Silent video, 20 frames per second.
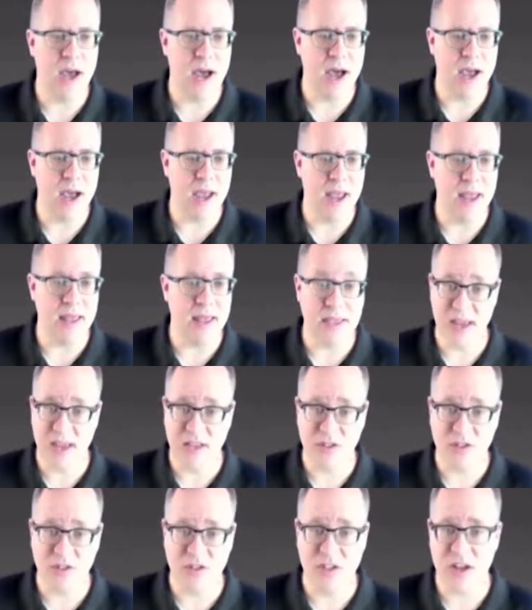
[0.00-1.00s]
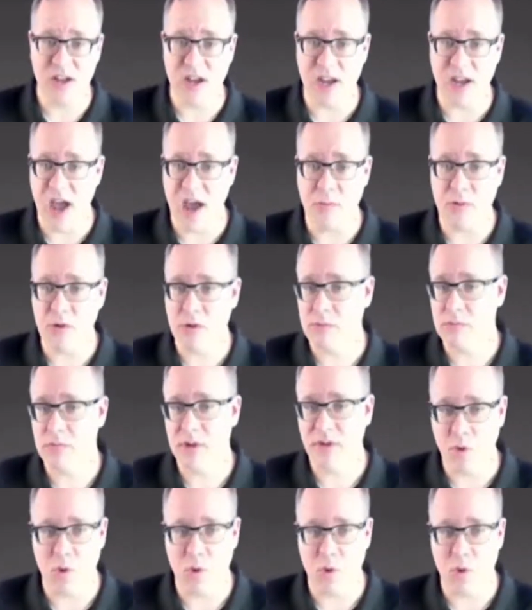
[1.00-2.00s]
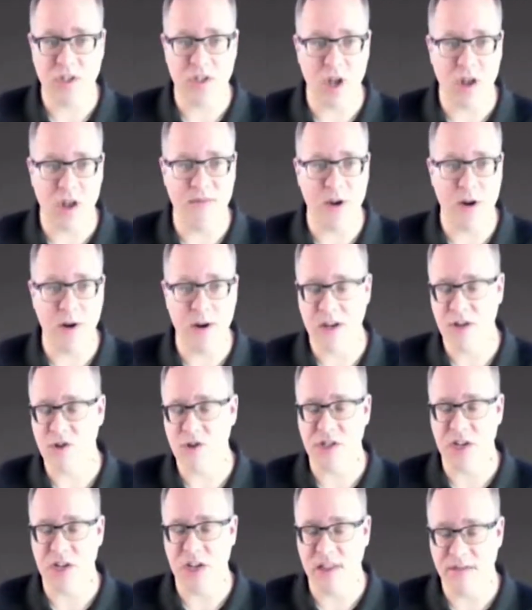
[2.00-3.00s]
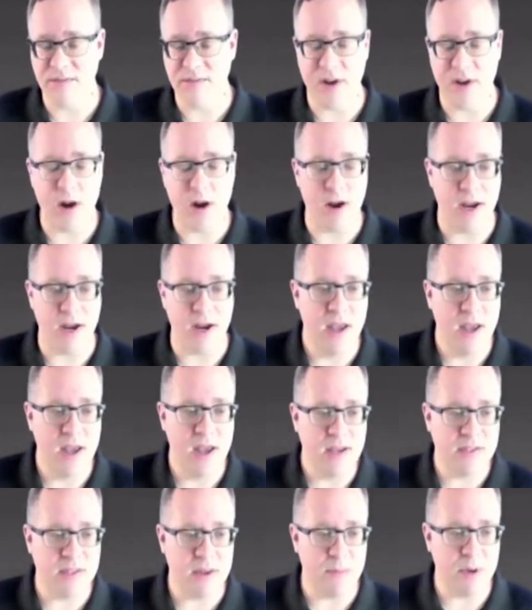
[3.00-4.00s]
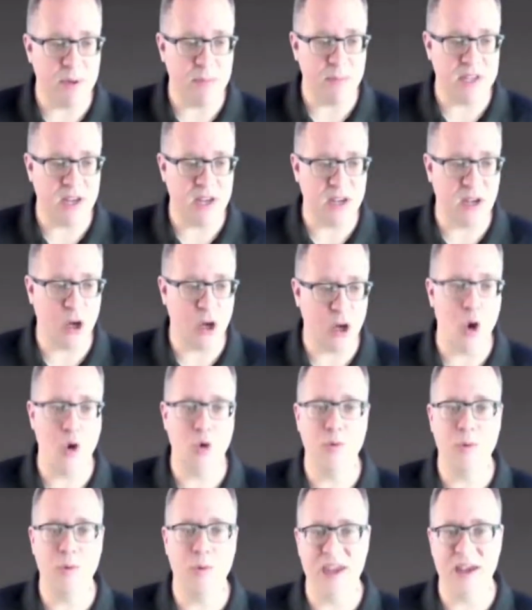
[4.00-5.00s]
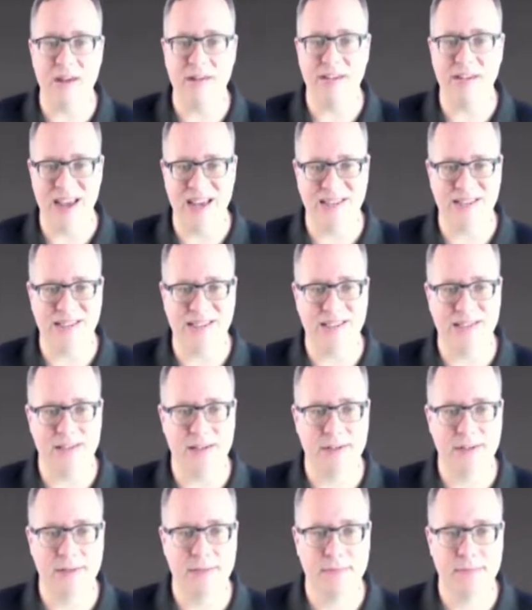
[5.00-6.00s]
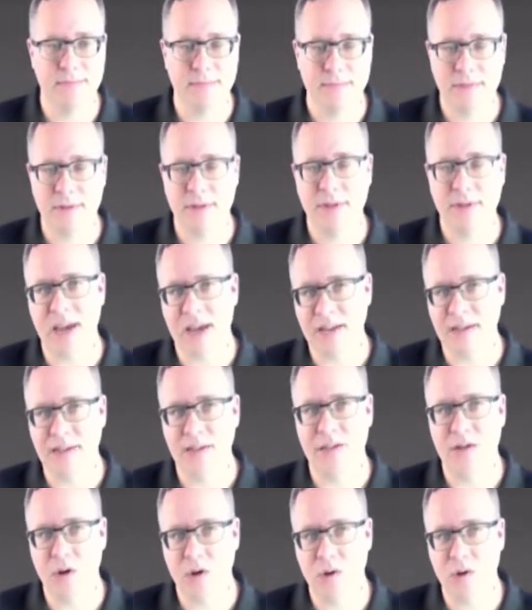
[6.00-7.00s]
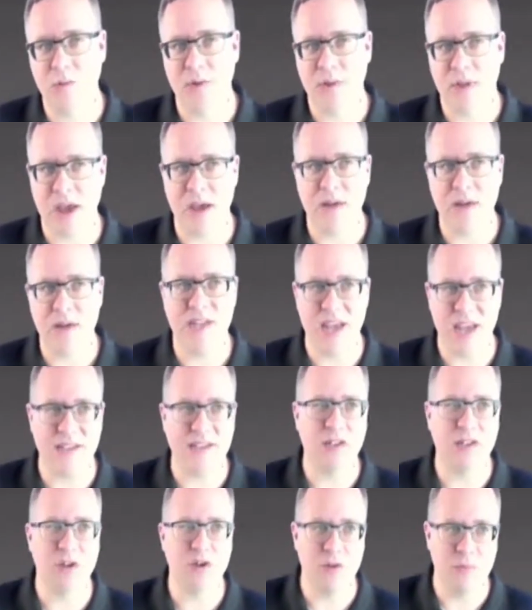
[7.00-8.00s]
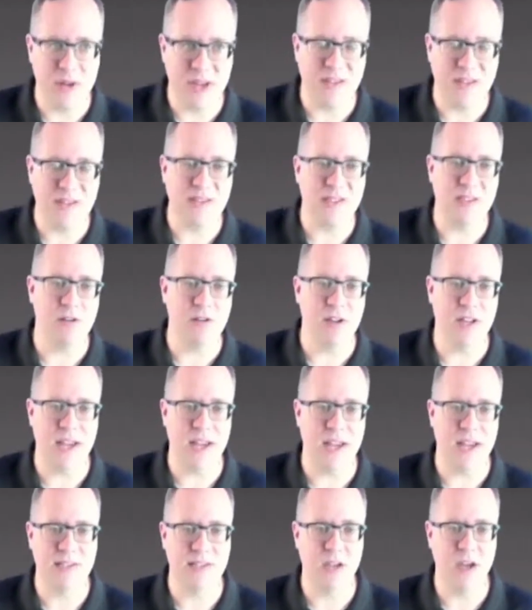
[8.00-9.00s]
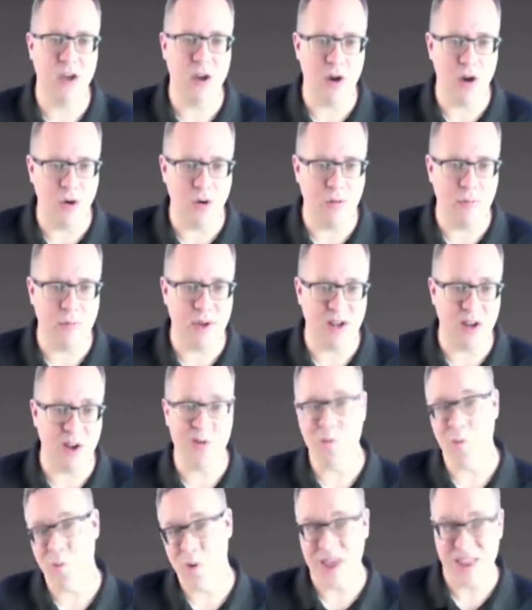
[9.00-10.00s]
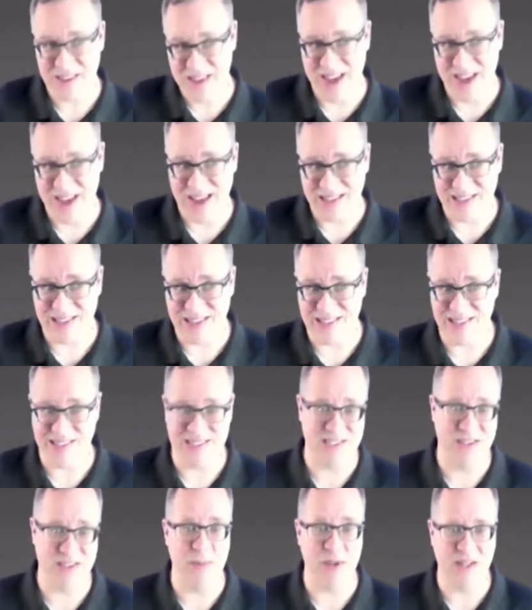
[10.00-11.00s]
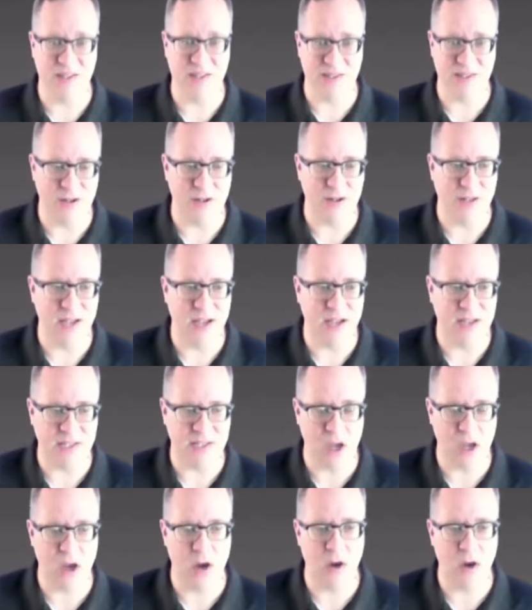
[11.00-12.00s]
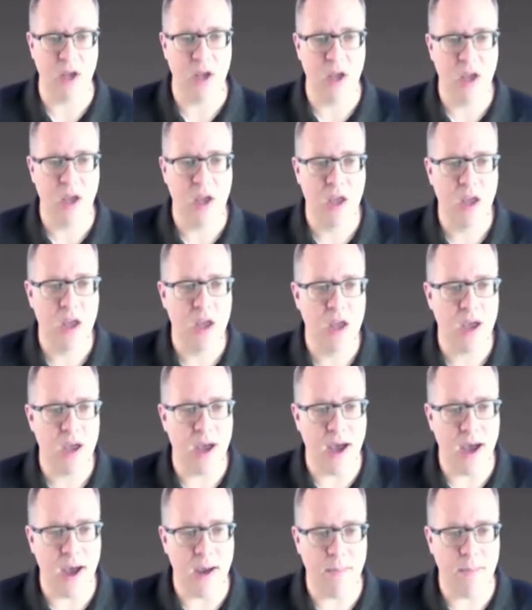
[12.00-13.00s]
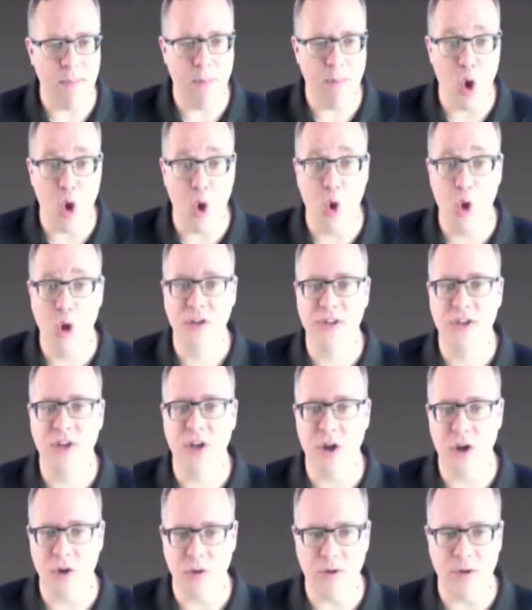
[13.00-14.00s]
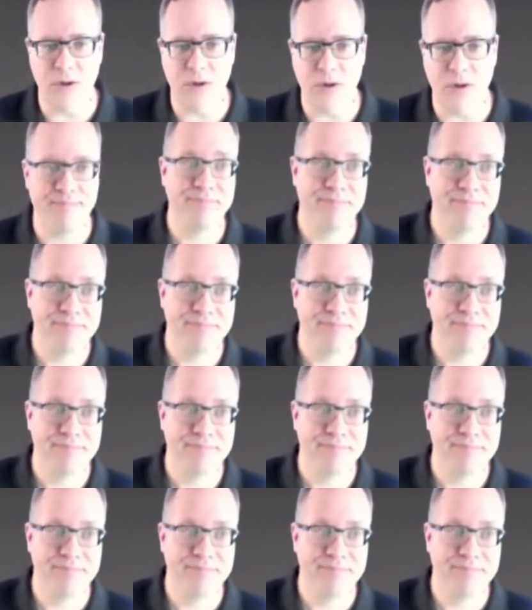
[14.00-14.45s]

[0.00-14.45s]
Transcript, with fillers: Uh, and the answers that I got were, of course, all very interesting, and they varied. Some people said code without tests. Well, yes, code without tests could be considered legacy code, but code with tests can still be considered legacy code. Um, old code.